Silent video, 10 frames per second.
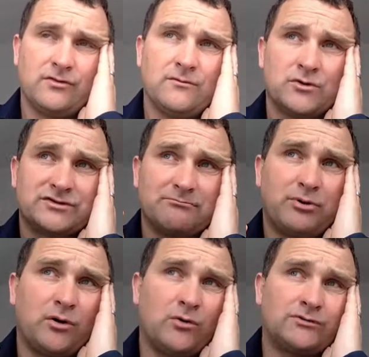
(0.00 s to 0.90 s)
the most
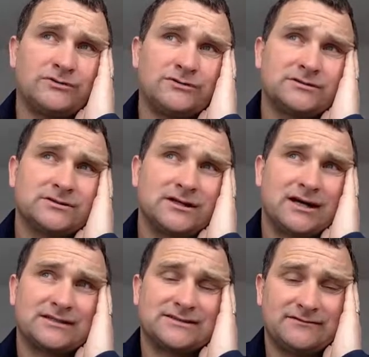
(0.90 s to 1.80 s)
important
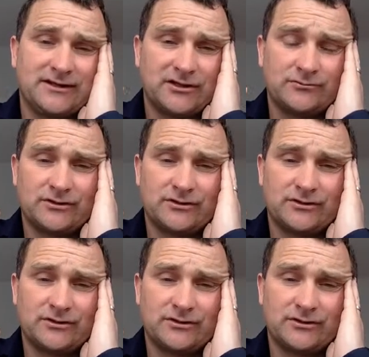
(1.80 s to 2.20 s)
activity to